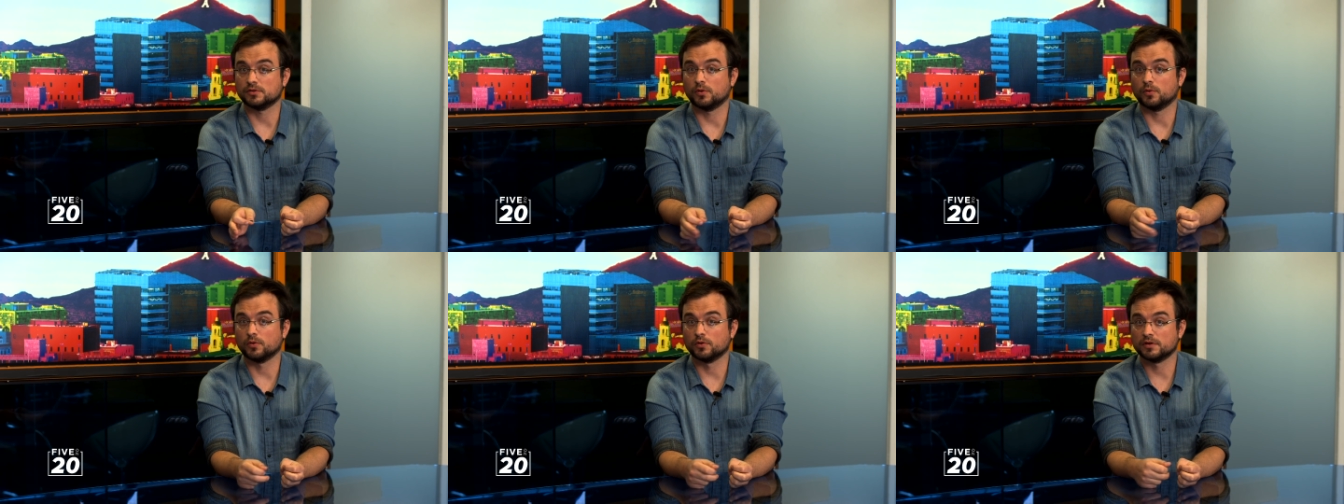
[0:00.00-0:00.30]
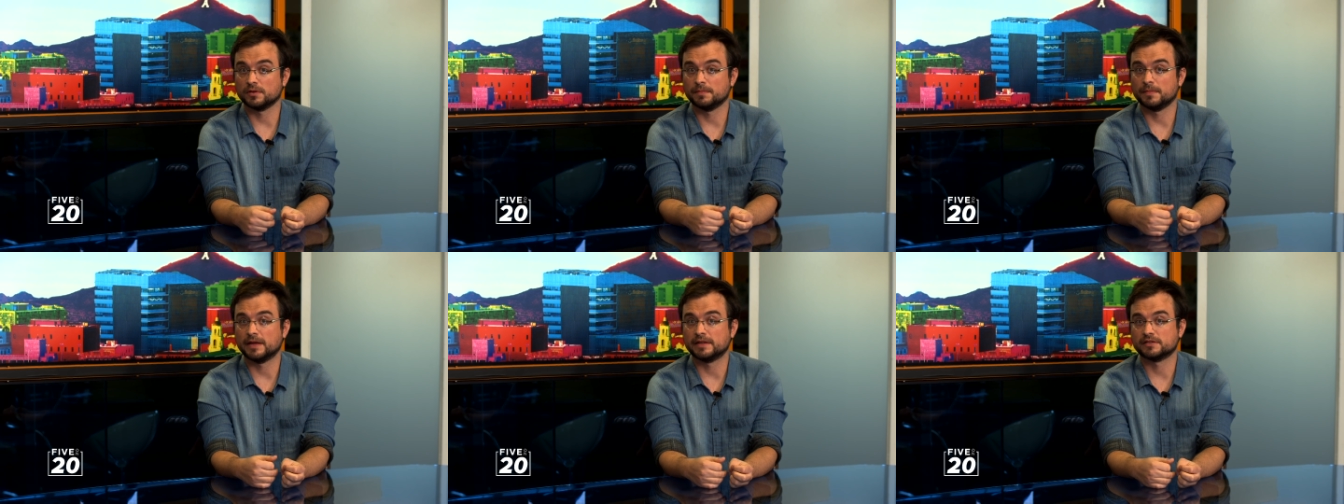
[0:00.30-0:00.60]

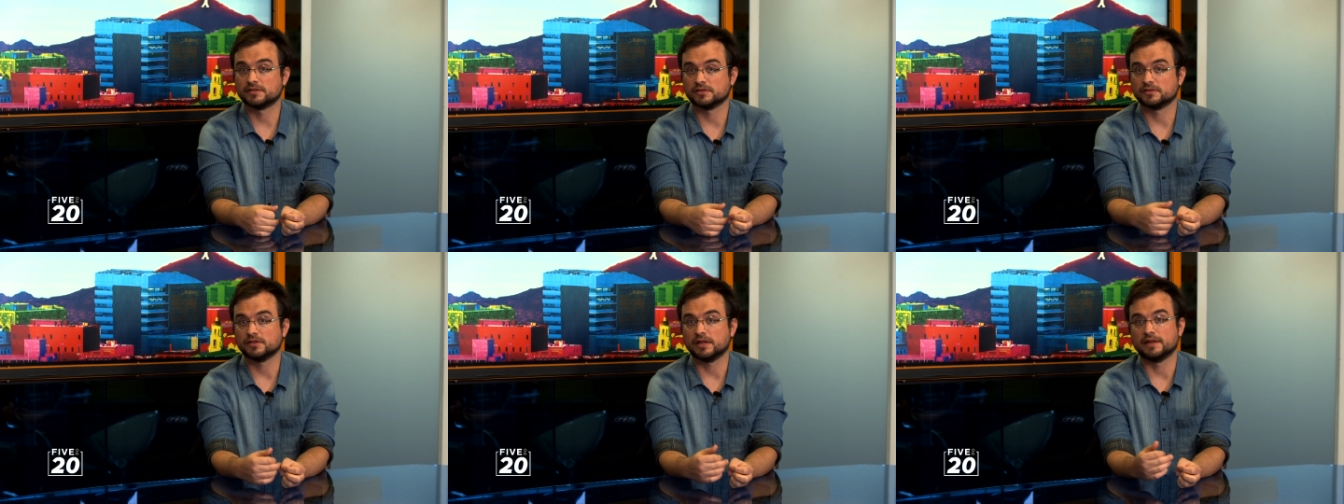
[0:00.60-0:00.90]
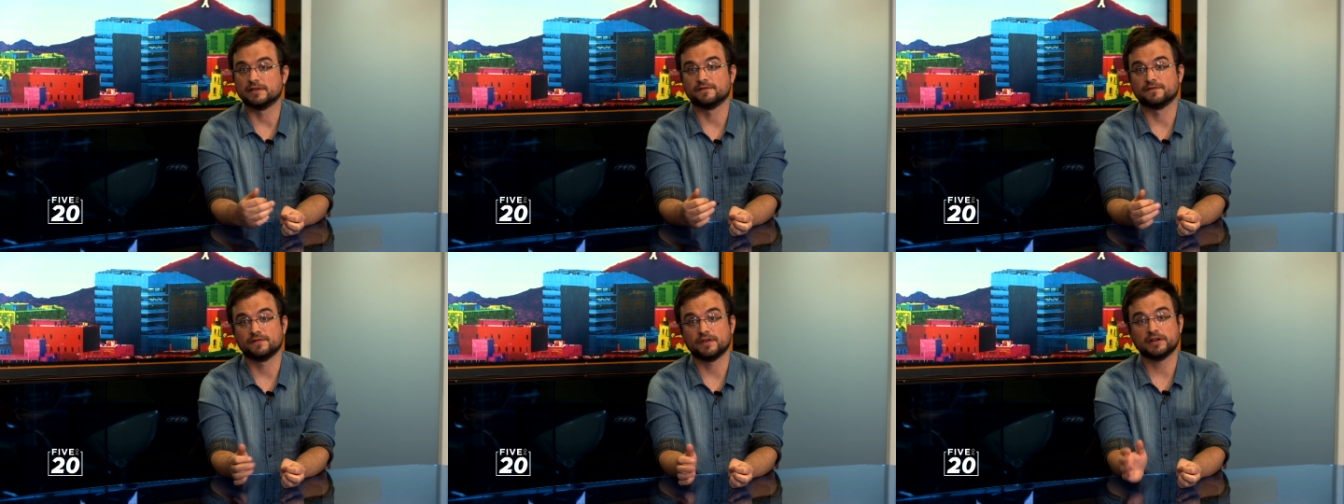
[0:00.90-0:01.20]
ornamental
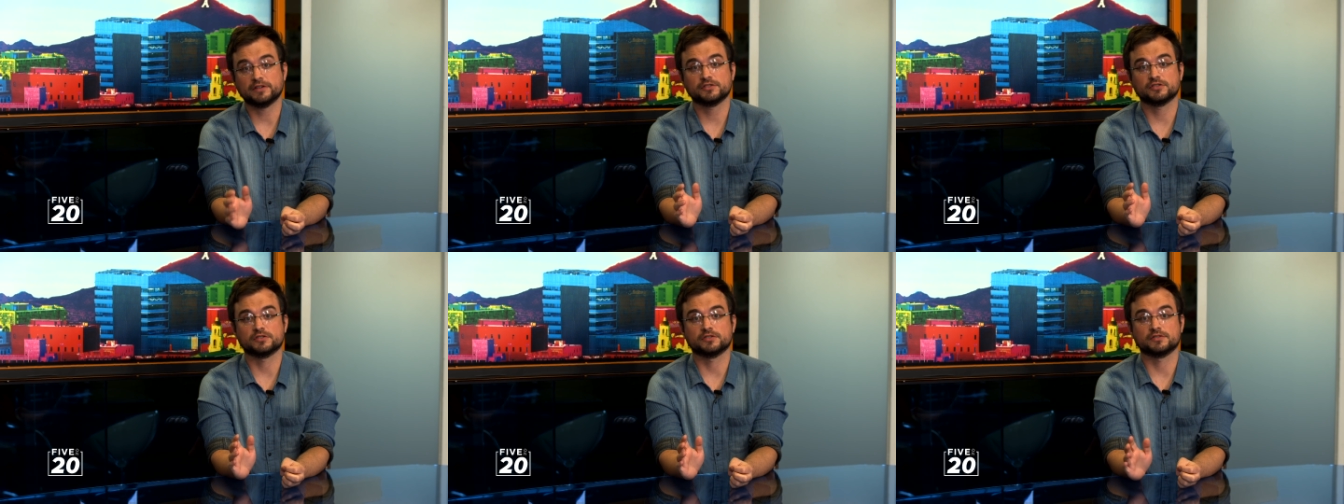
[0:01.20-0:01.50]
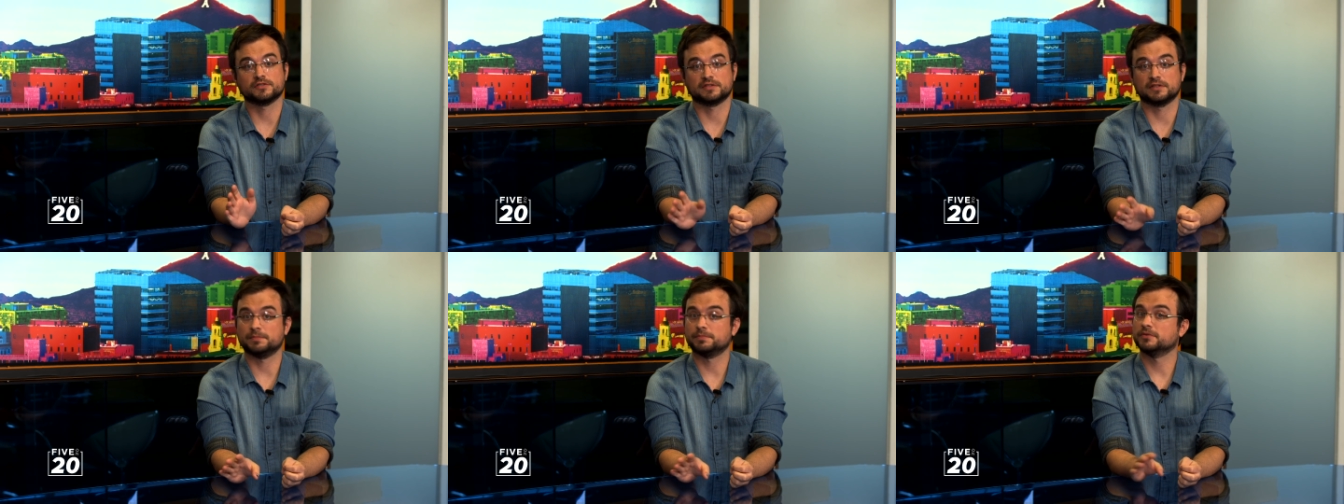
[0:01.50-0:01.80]
and functional
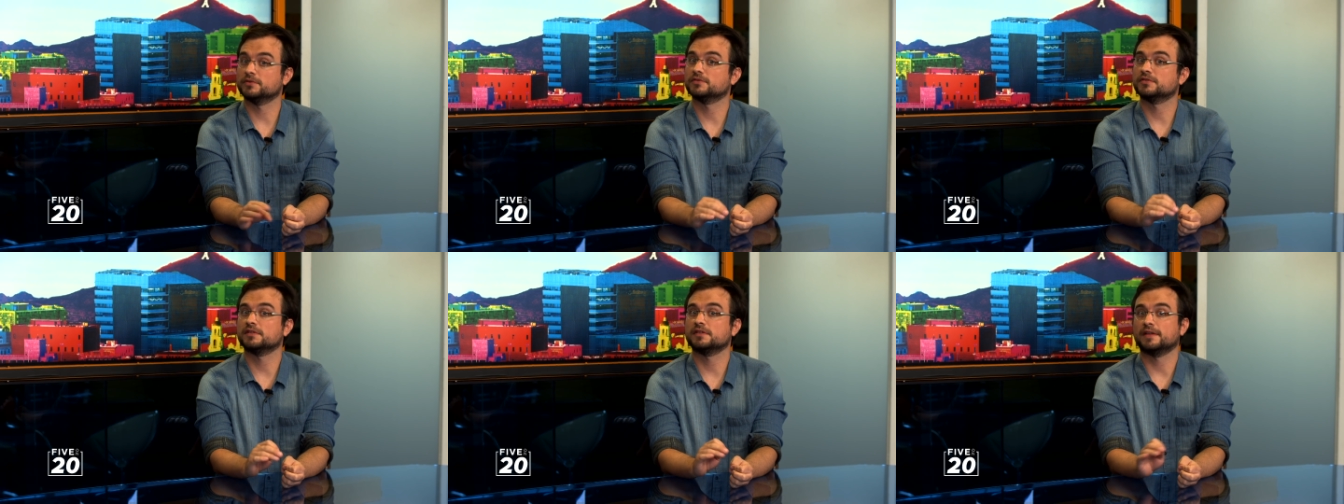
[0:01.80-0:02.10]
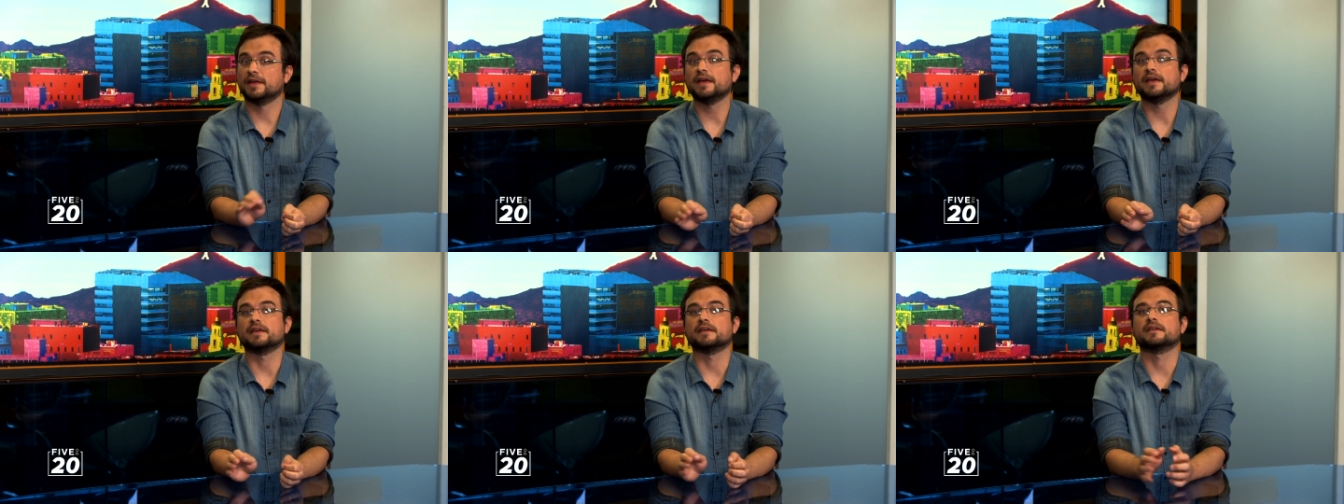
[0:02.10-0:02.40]
zippers
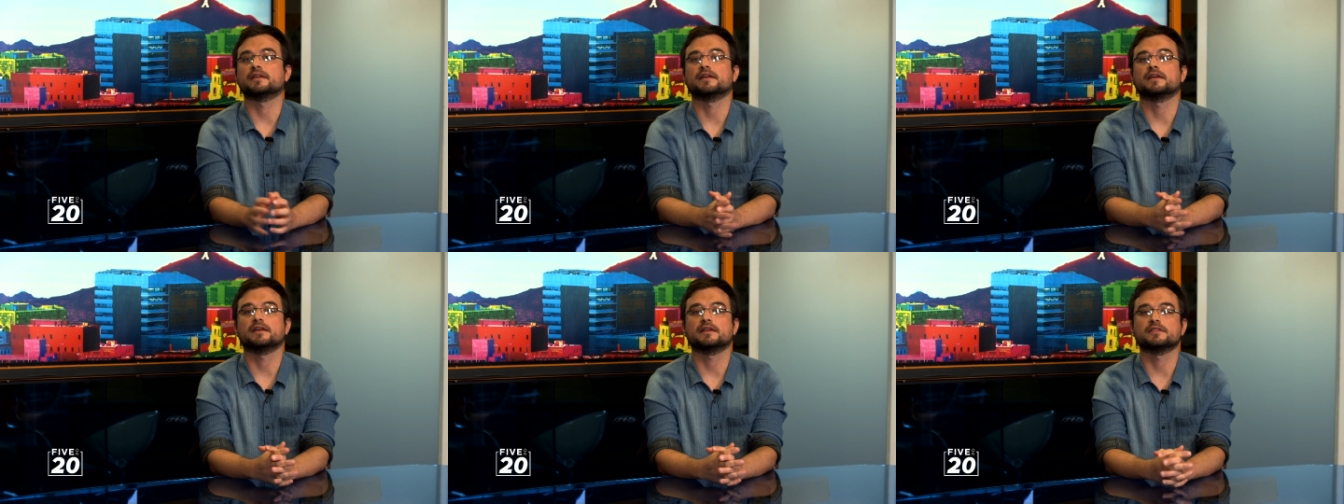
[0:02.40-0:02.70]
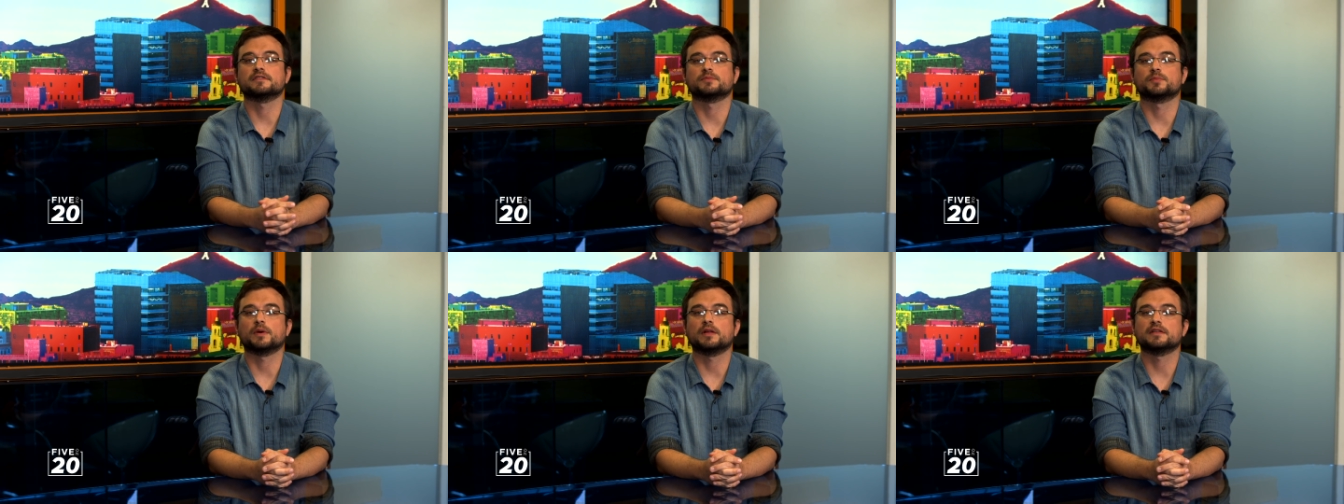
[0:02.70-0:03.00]
alike,
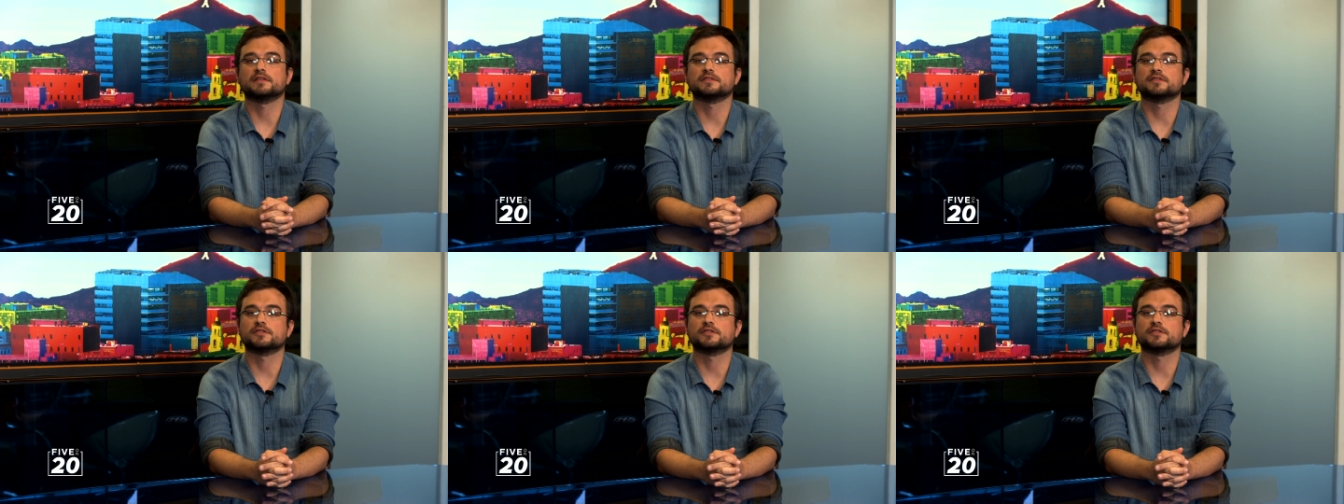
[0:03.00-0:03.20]
as well as a